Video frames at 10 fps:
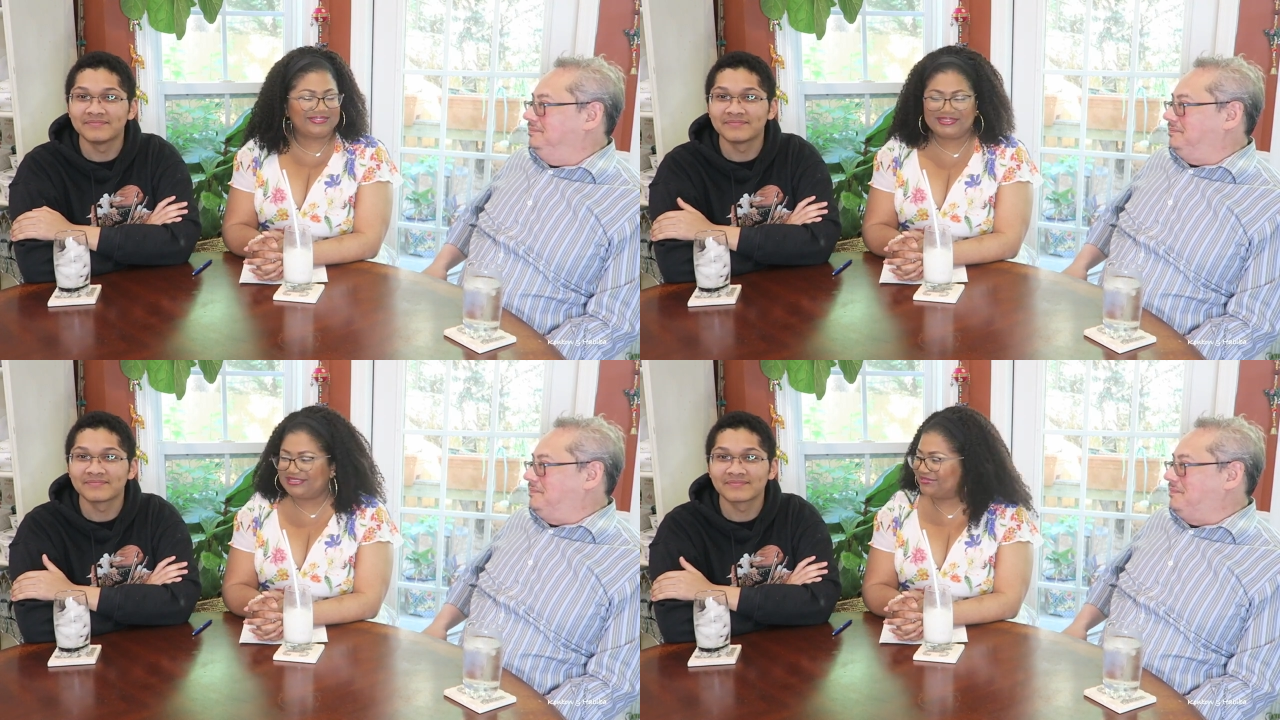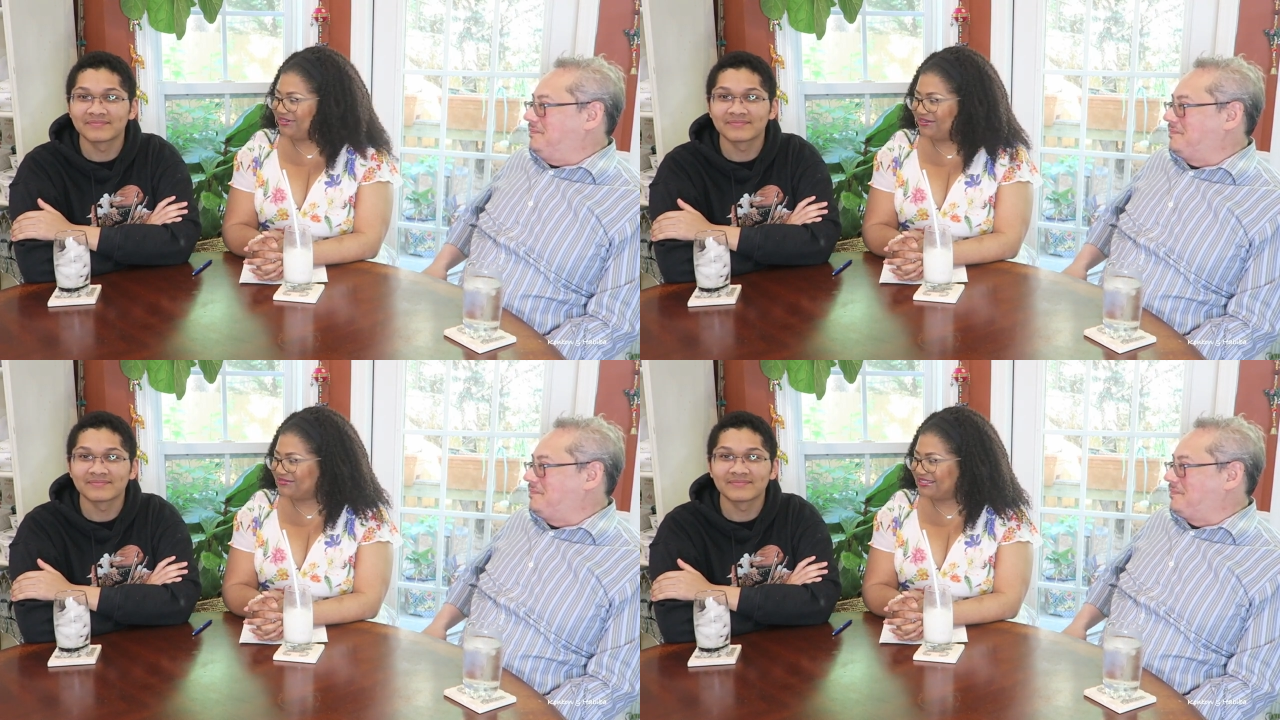Speaker 1: What's
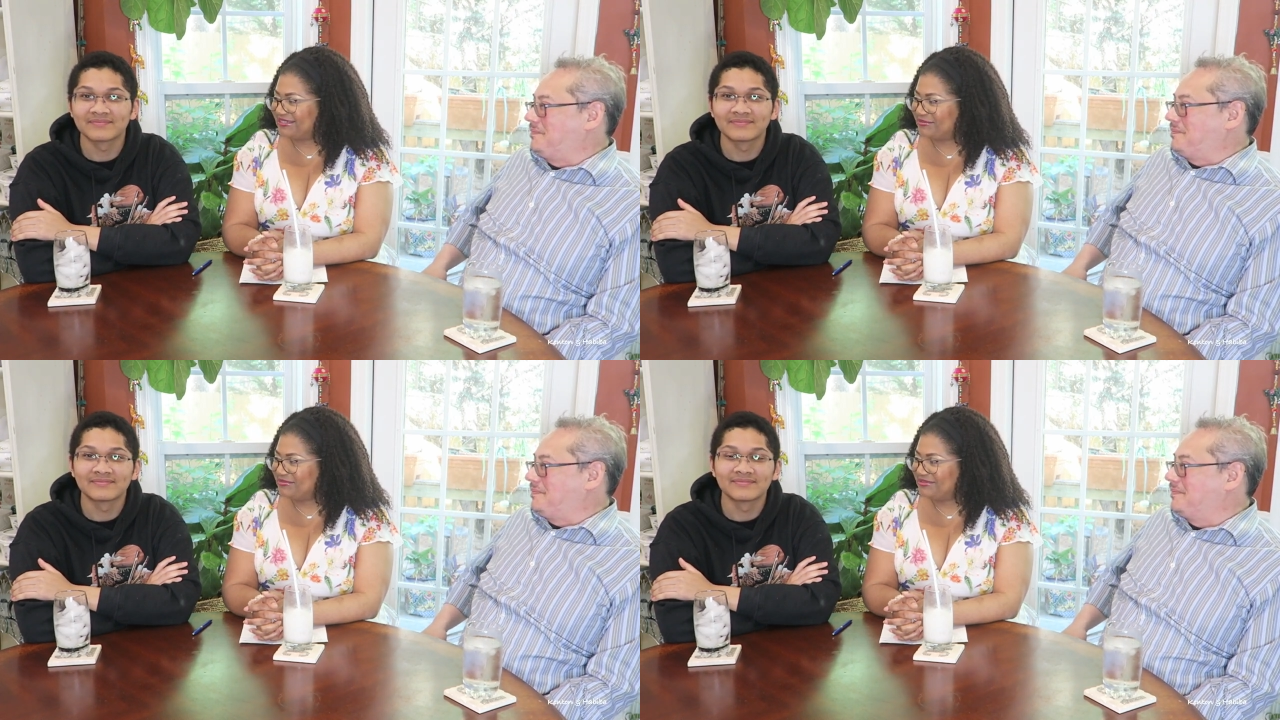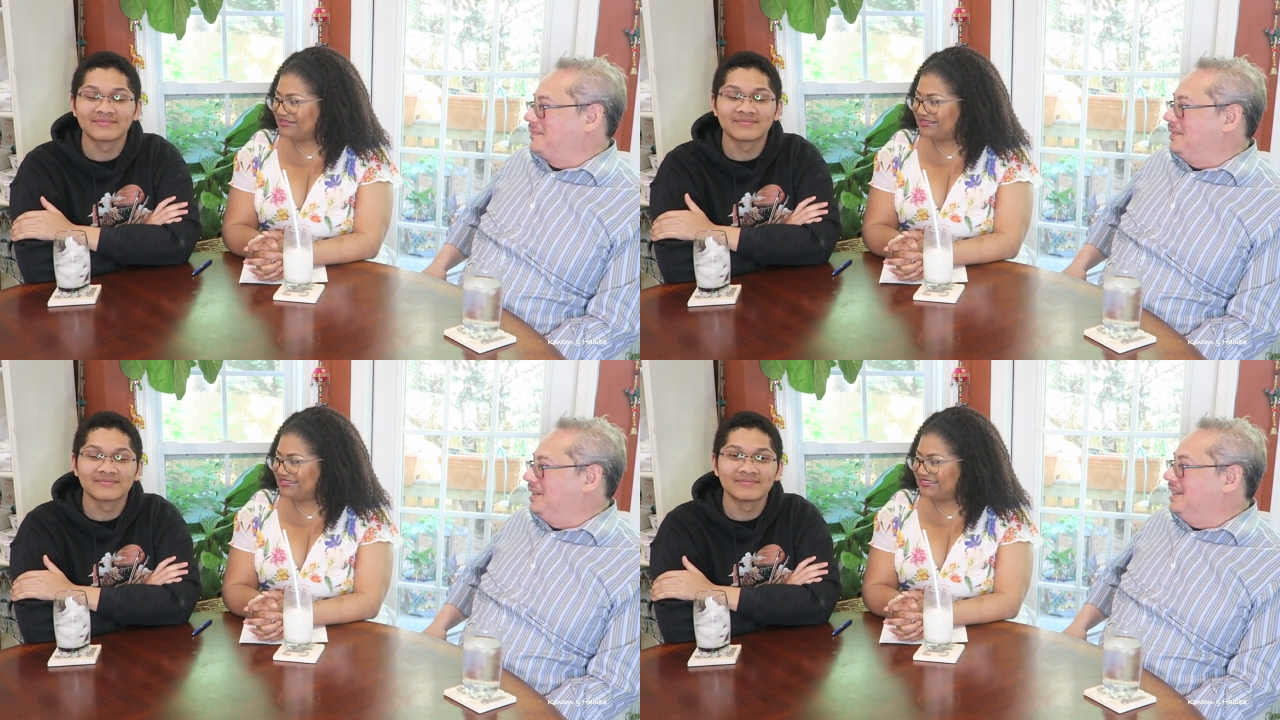wrong with him?
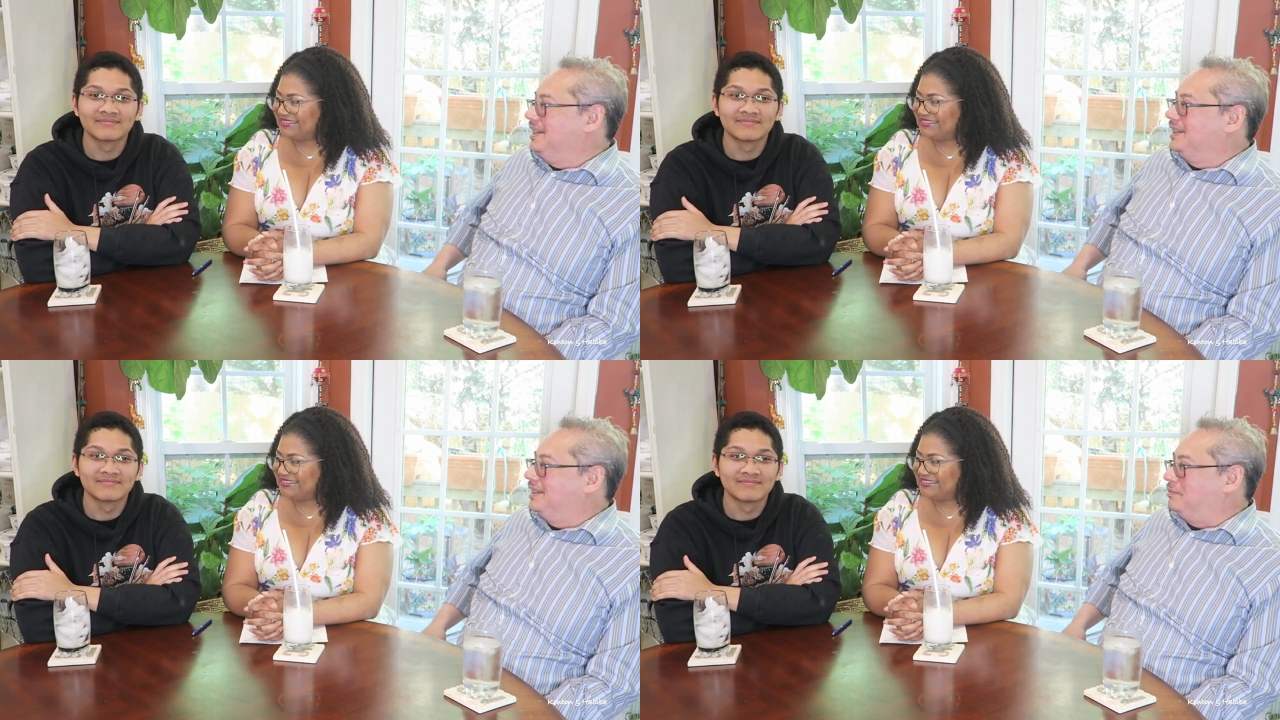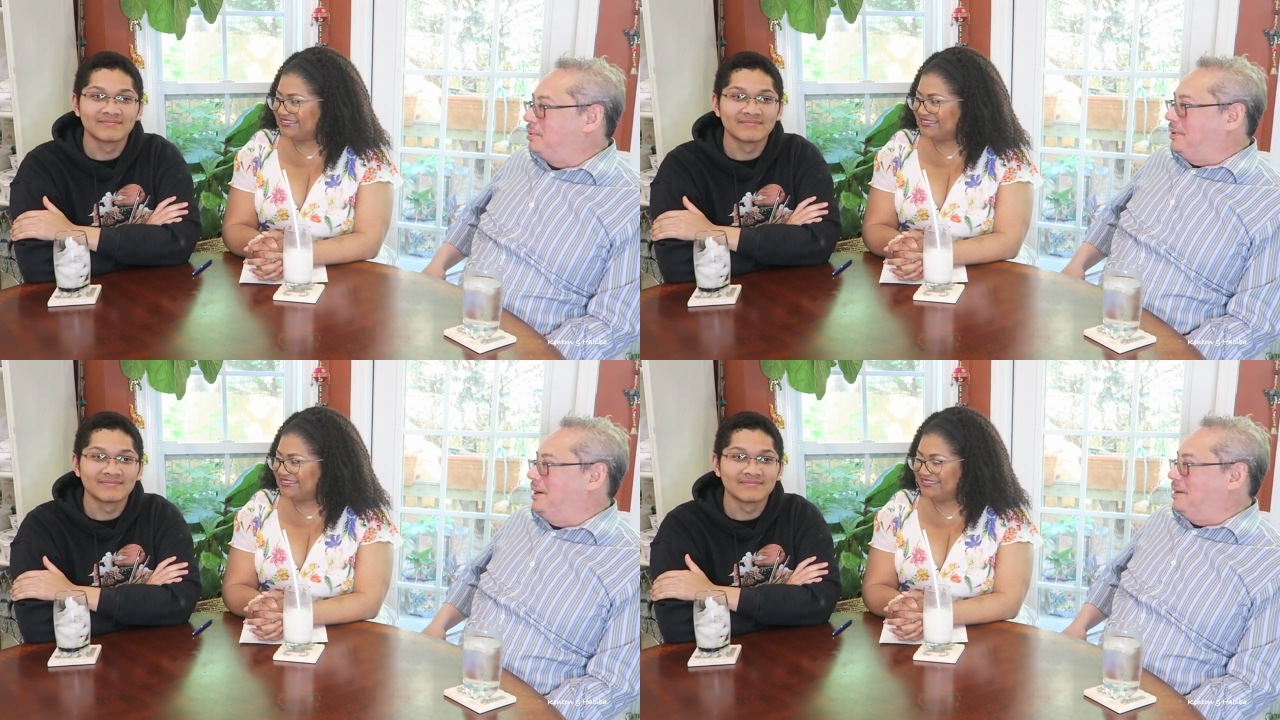
Speaker 2: You
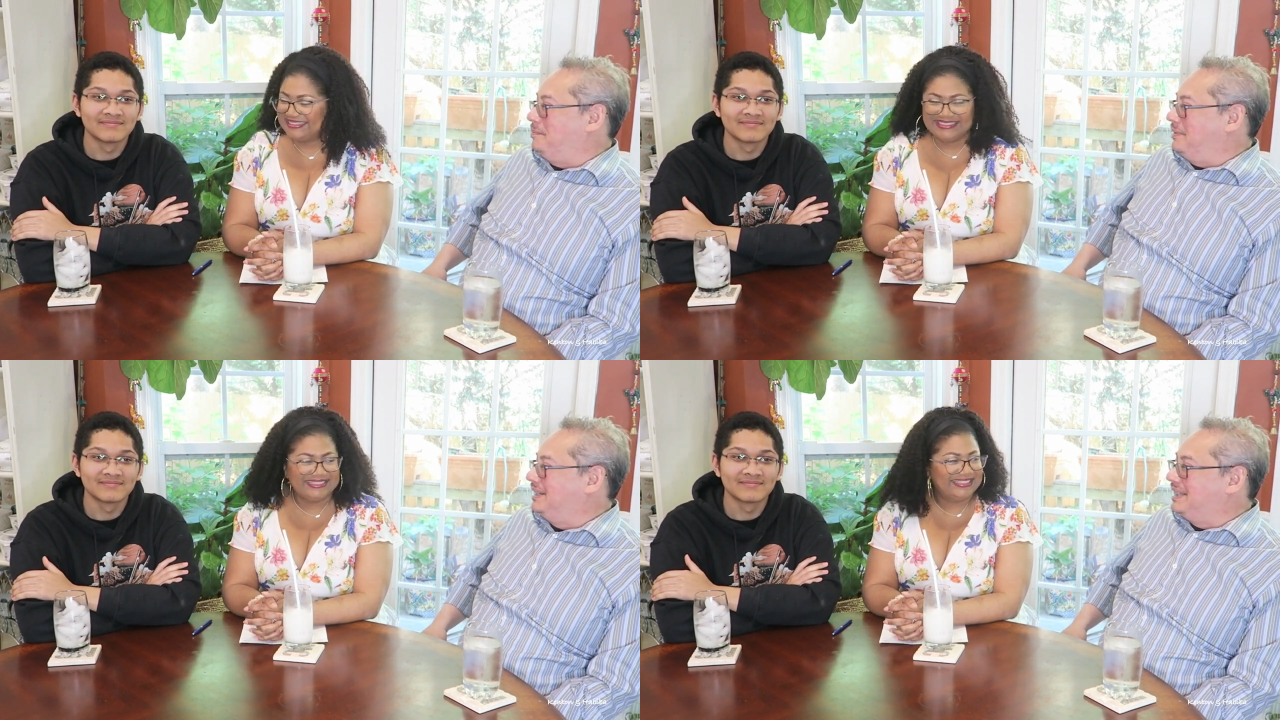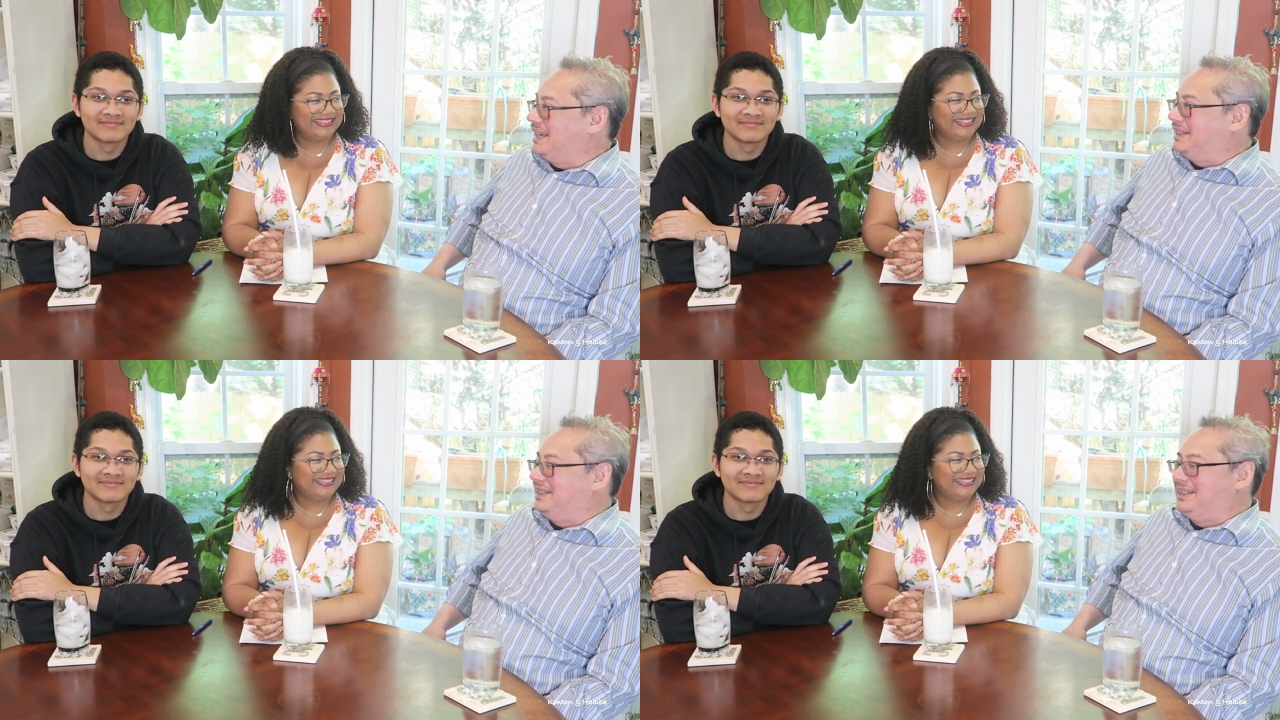brought me
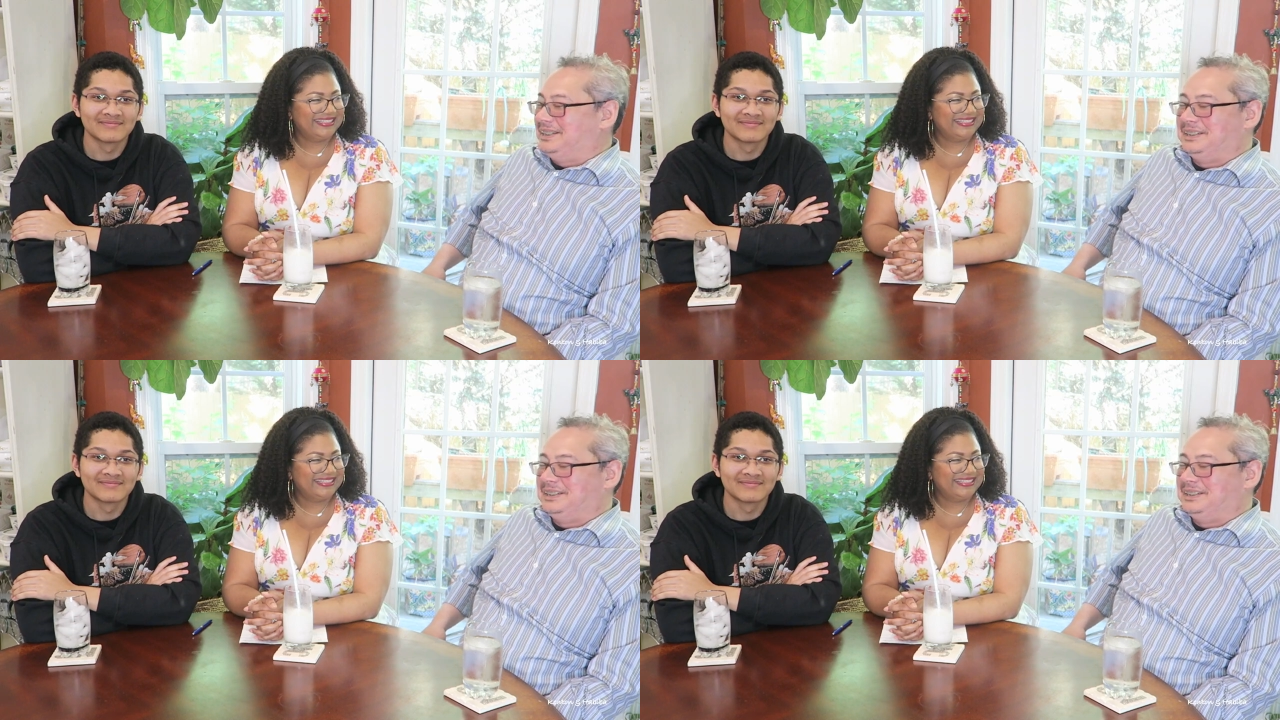down.